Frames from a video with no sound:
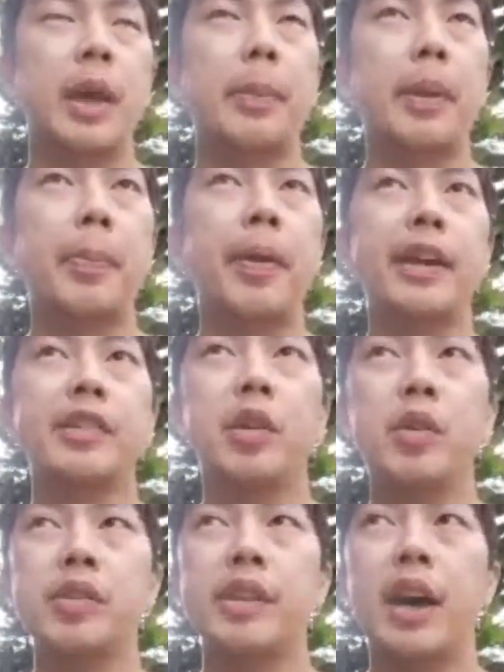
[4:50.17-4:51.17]
the price
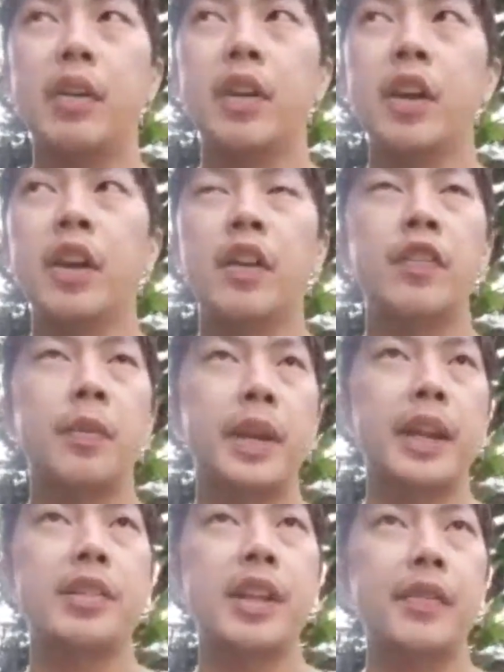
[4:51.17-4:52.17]
goes down from
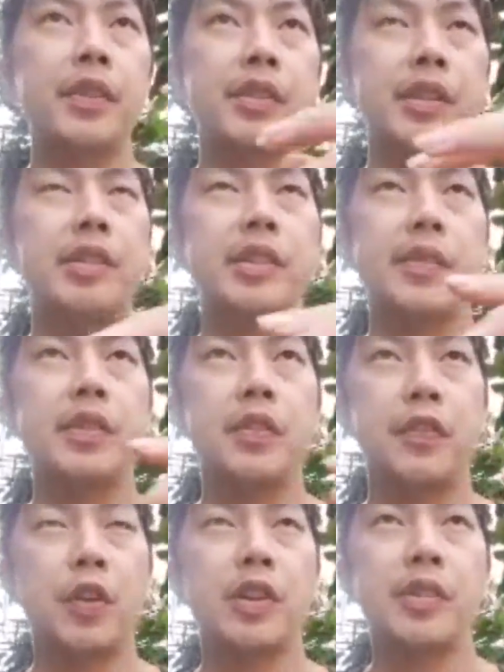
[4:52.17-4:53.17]
97 to 67 to
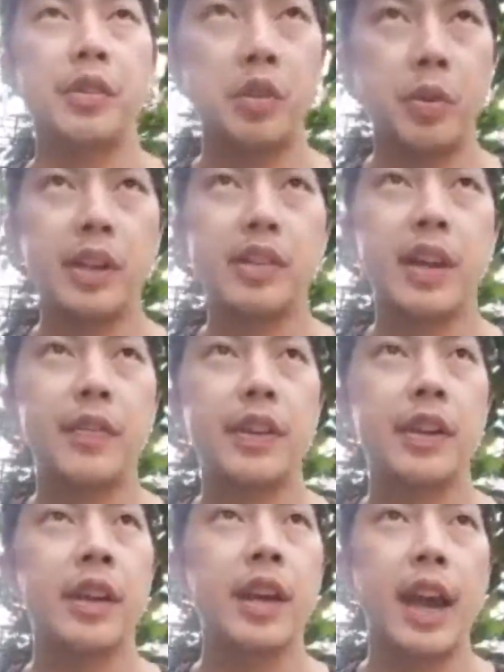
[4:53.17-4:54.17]
47 to
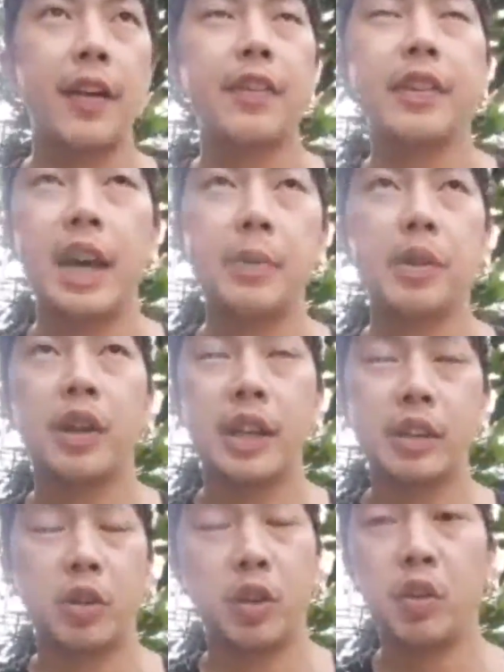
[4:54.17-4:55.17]
27 every time you
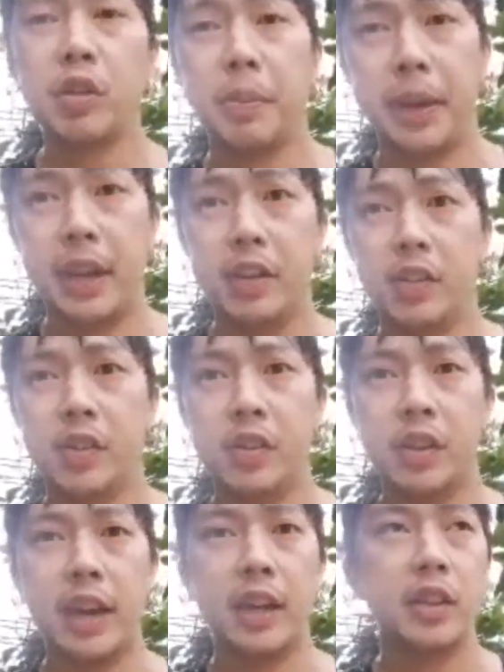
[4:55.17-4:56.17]
click to close a page.
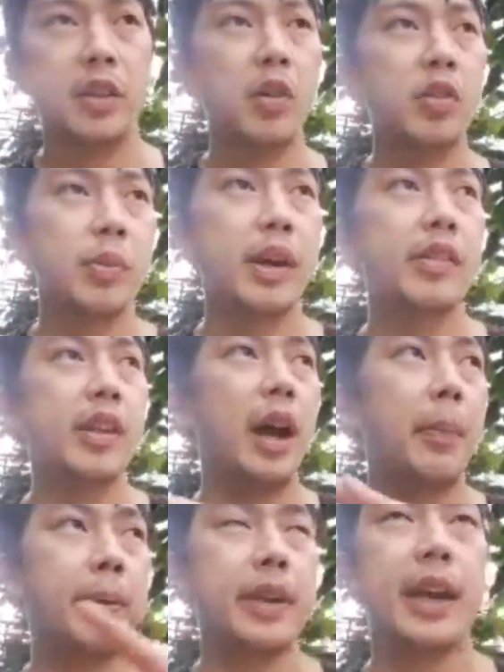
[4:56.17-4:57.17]
Okay, those ones
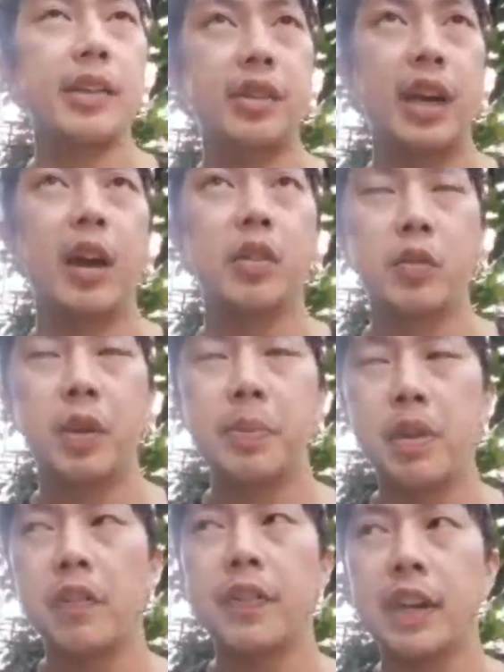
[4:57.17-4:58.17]
are BS. They're out to rip
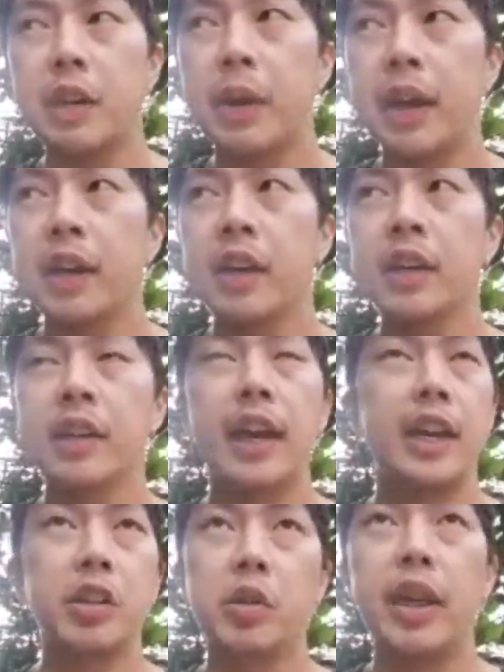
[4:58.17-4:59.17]
you off anyway,
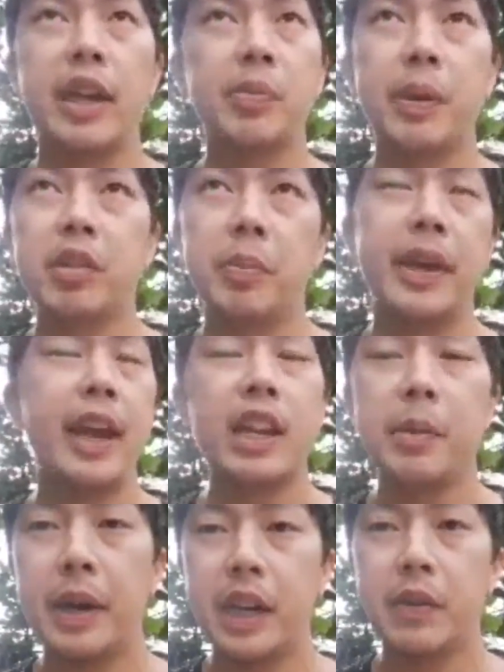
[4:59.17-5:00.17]
and you don't expect to make
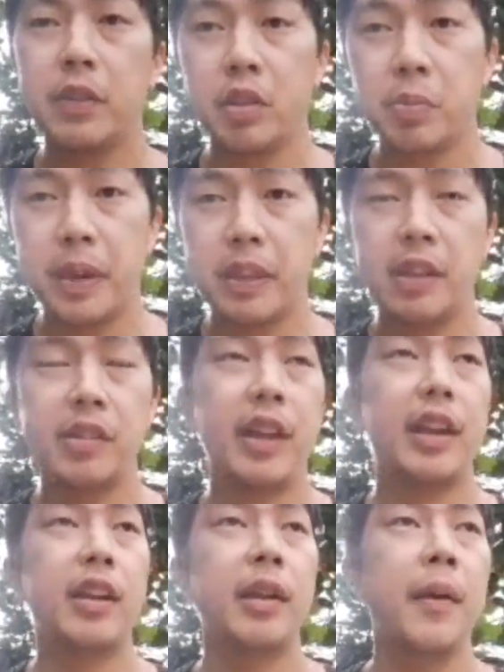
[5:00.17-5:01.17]
any money with those
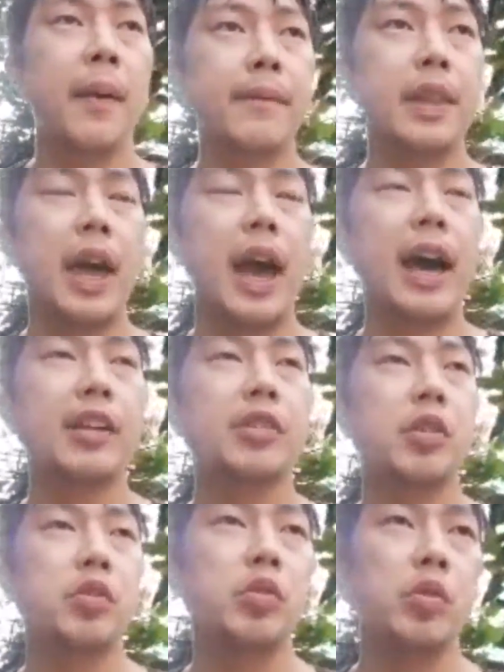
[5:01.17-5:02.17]
methods that
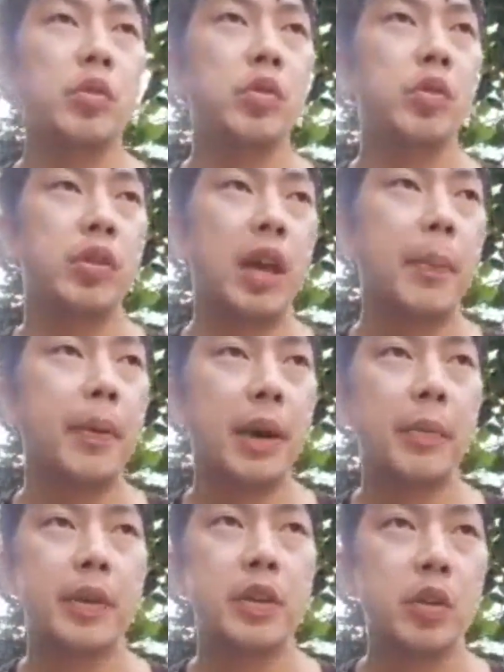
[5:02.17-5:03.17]
ask you to
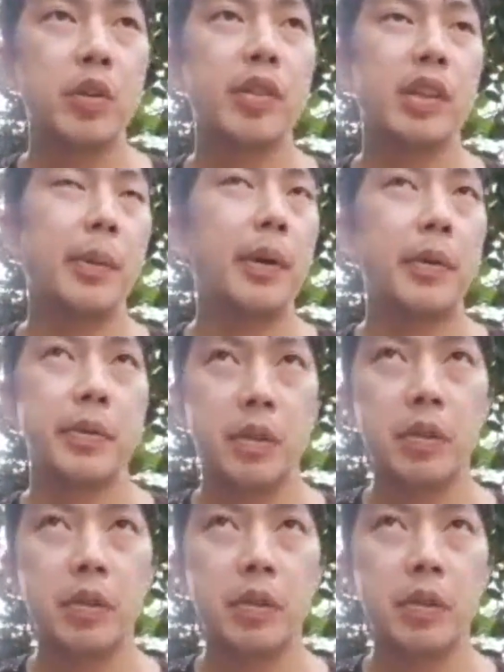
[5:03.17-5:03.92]
double up when you lose and double up